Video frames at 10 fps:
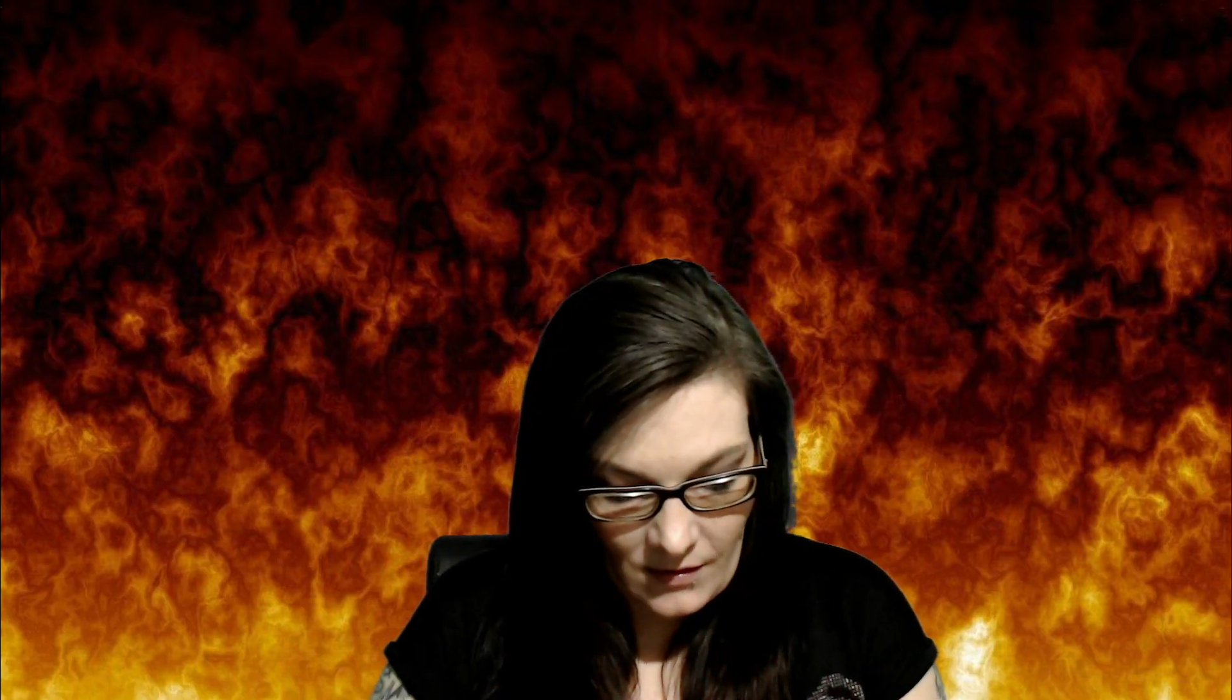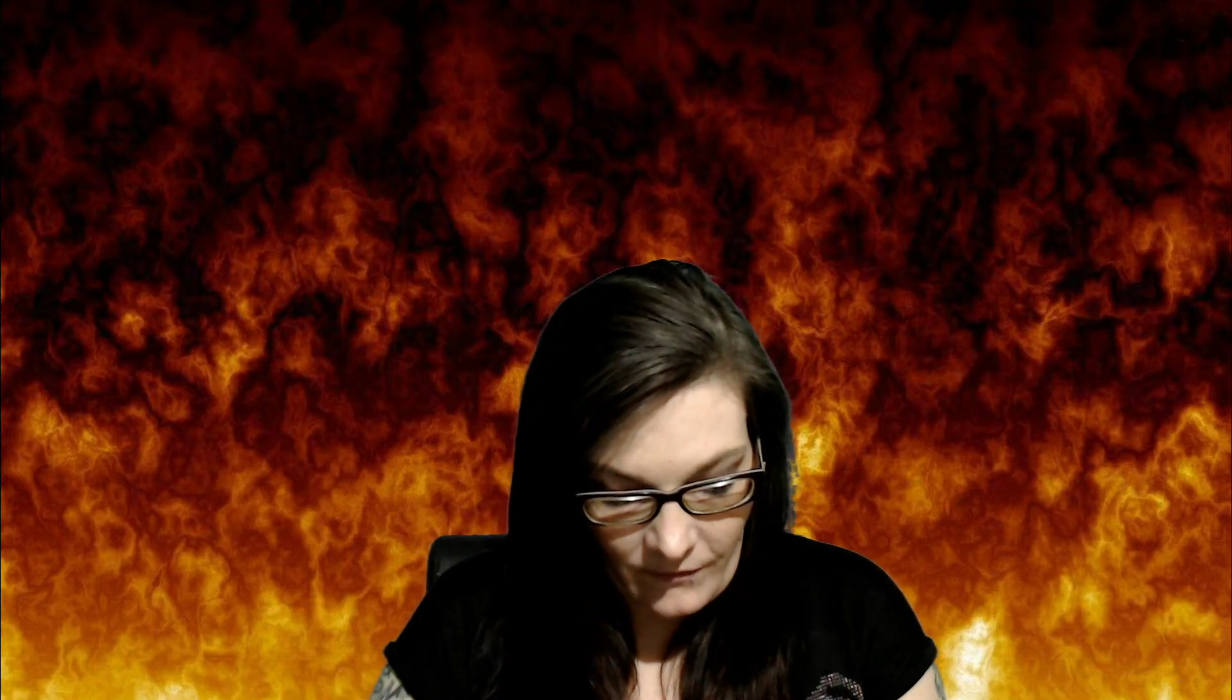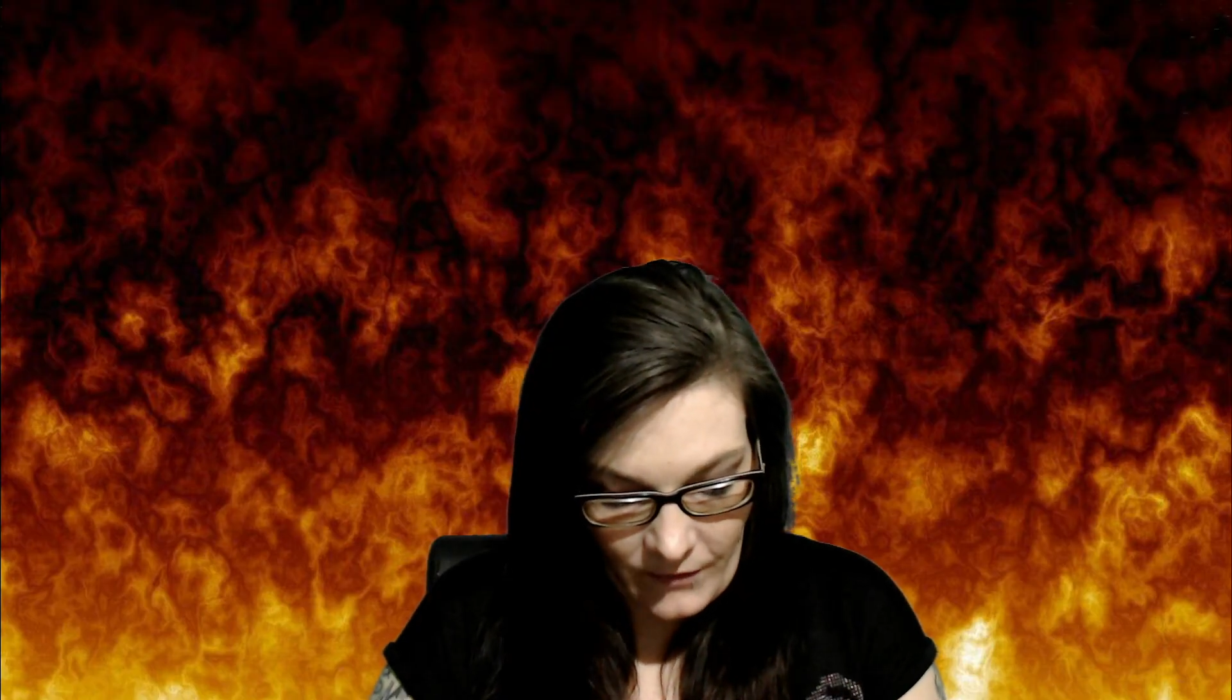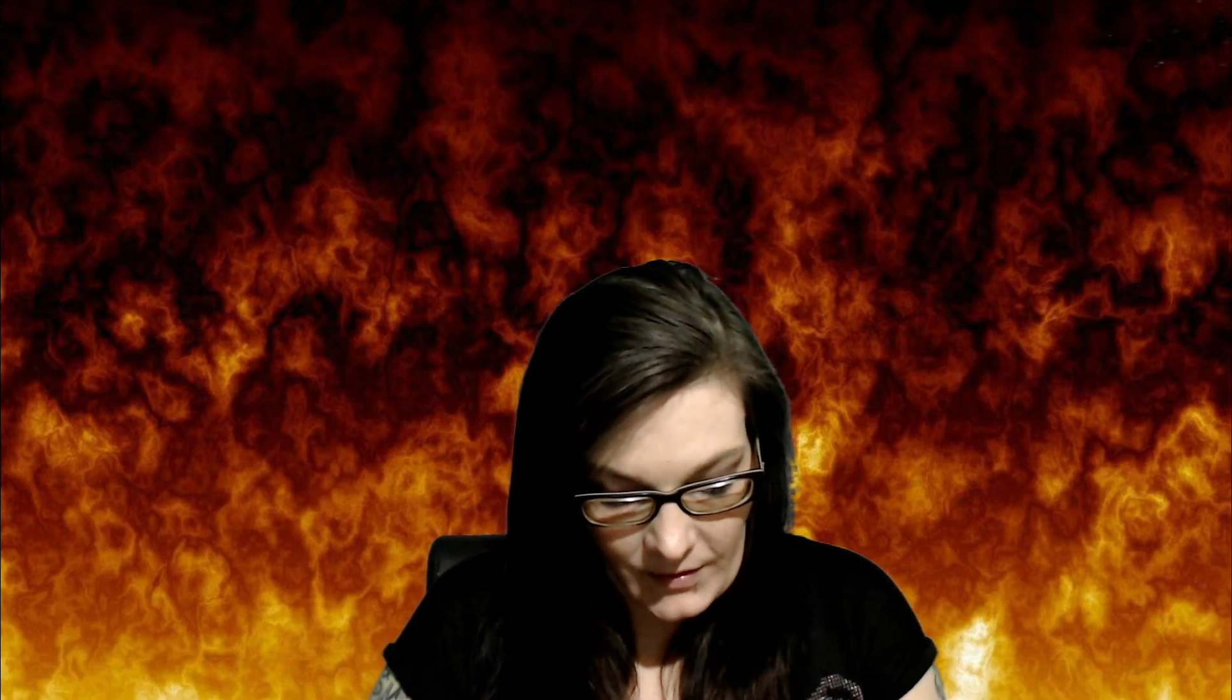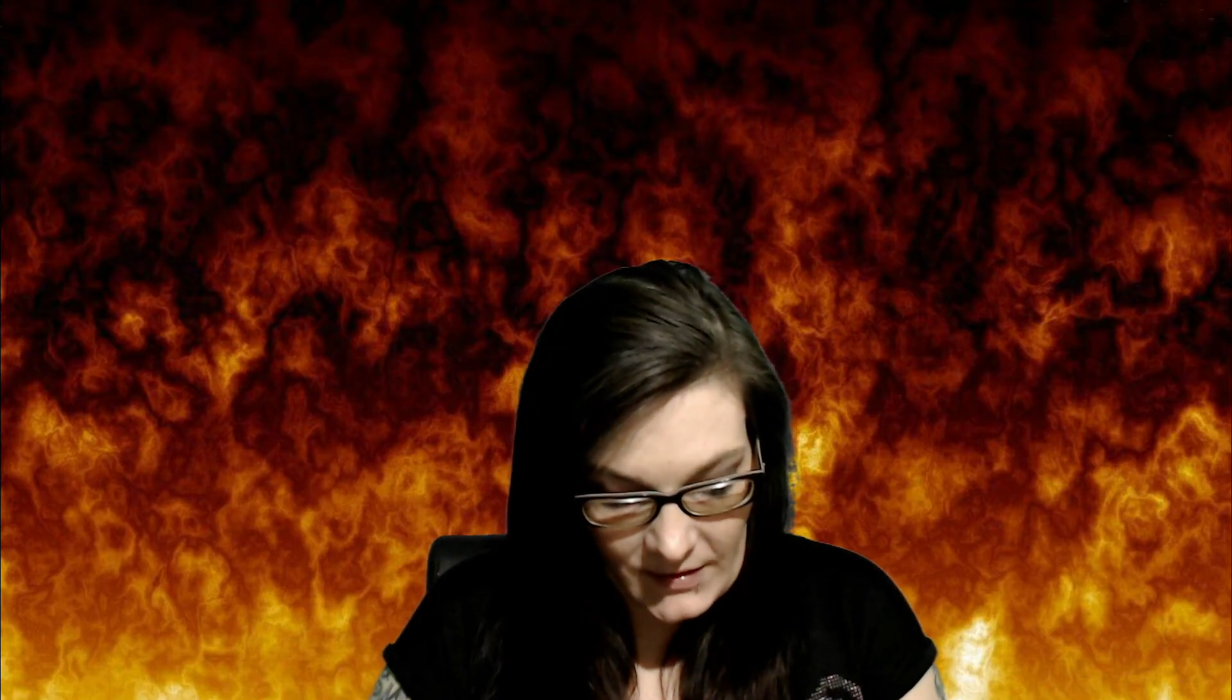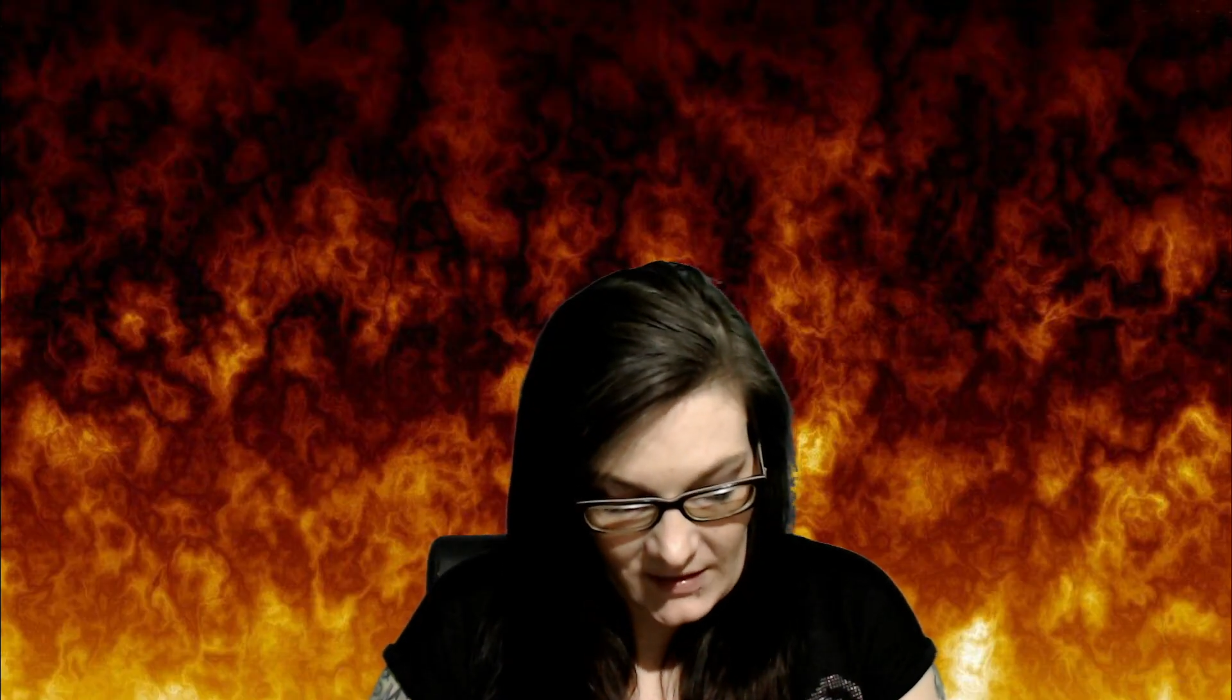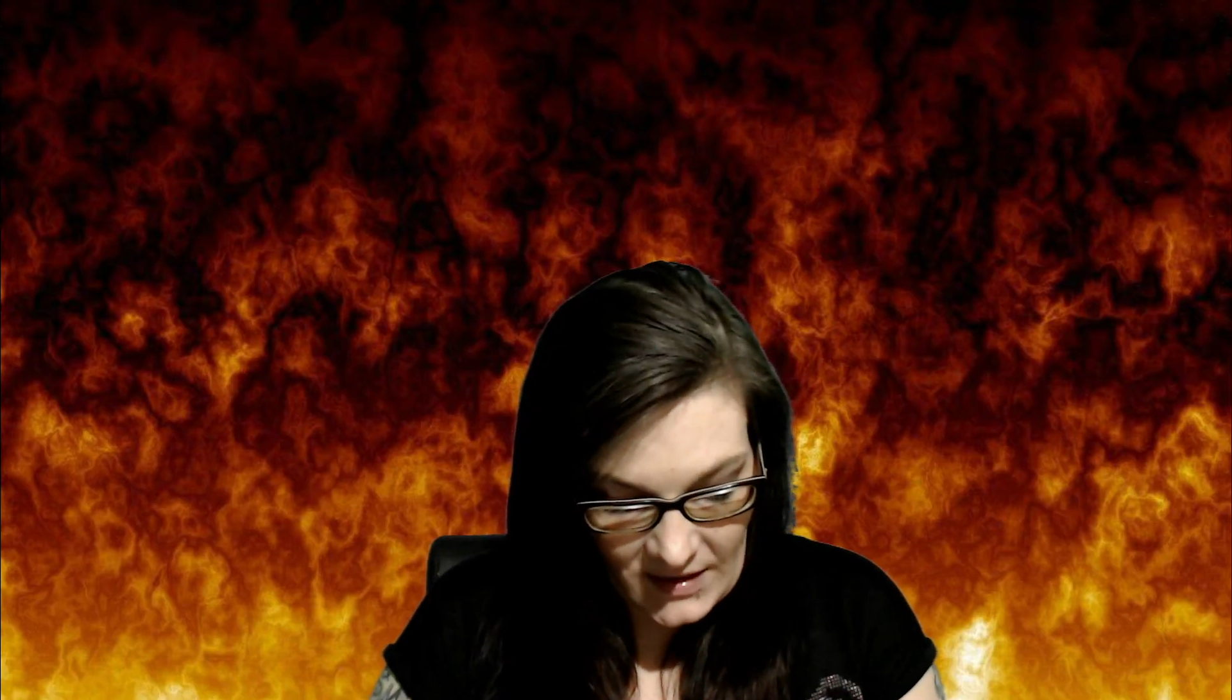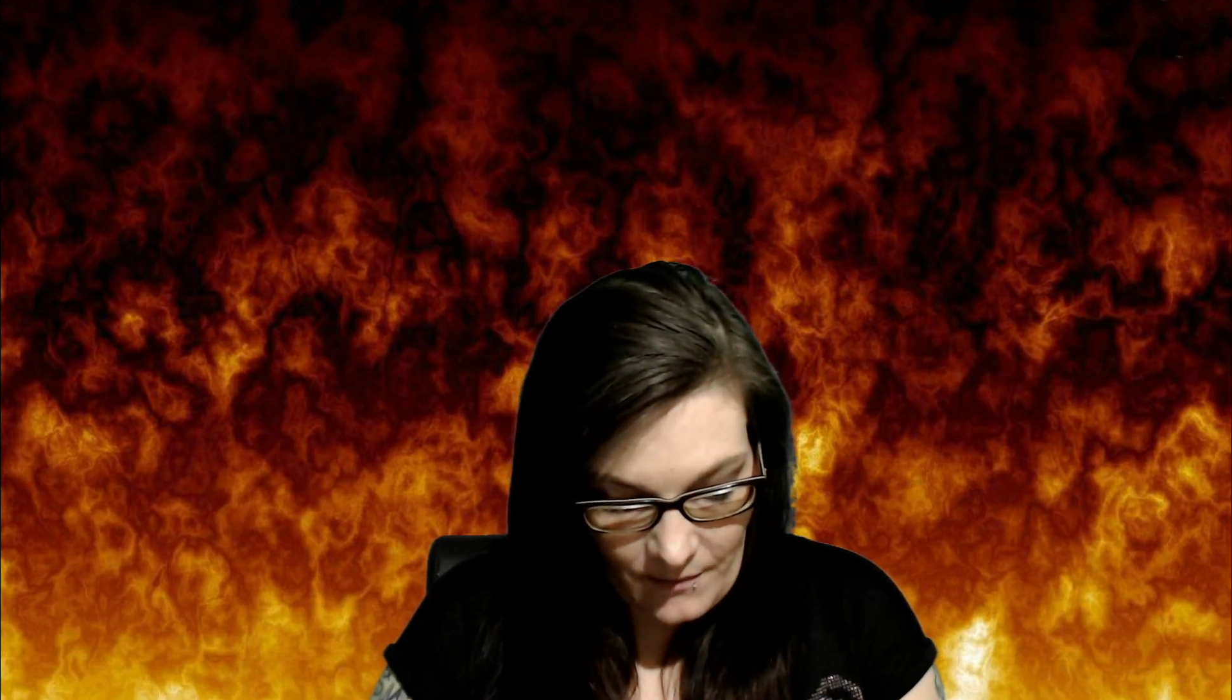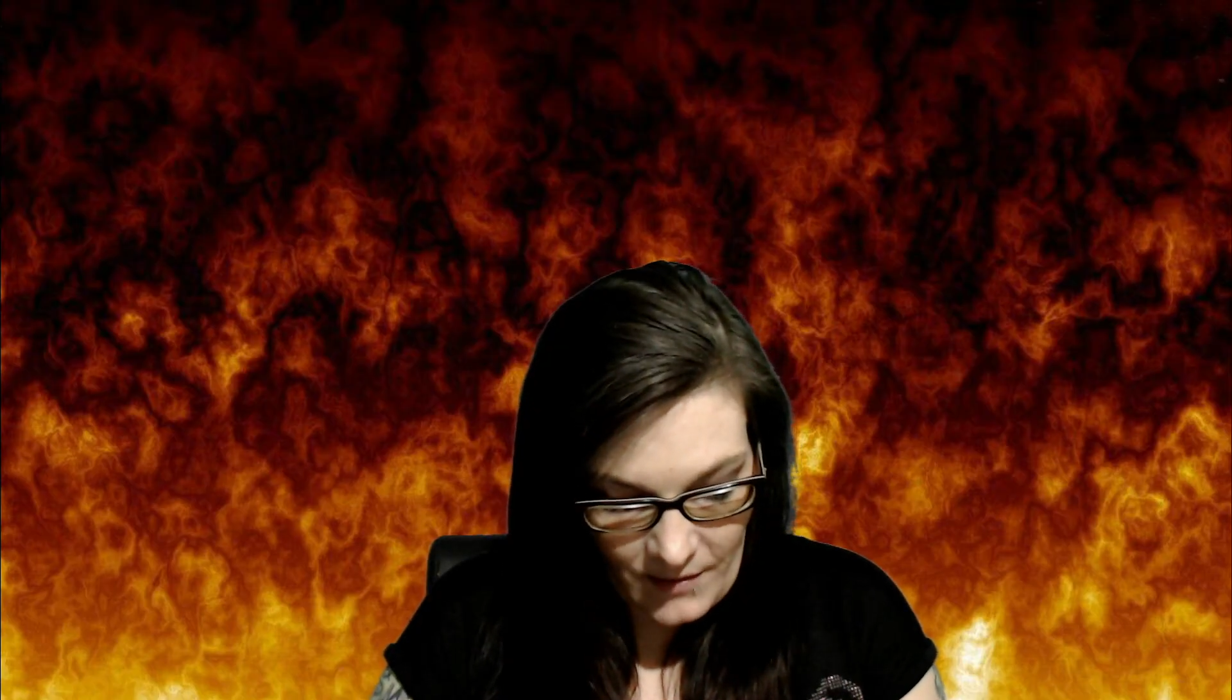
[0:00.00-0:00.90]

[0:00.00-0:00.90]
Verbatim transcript: for a step